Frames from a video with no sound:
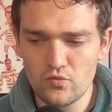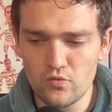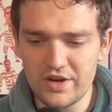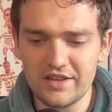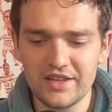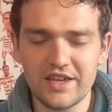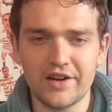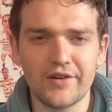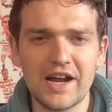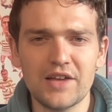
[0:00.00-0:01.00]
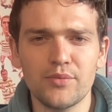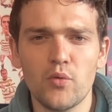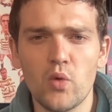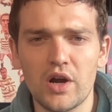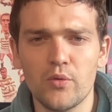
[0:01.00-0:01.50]
really get a grasp
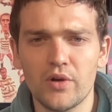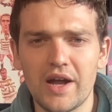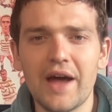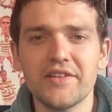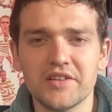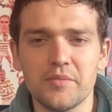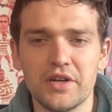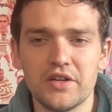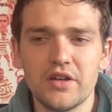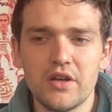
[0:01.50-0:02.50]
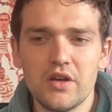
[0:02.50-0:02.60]
of where we're at the minute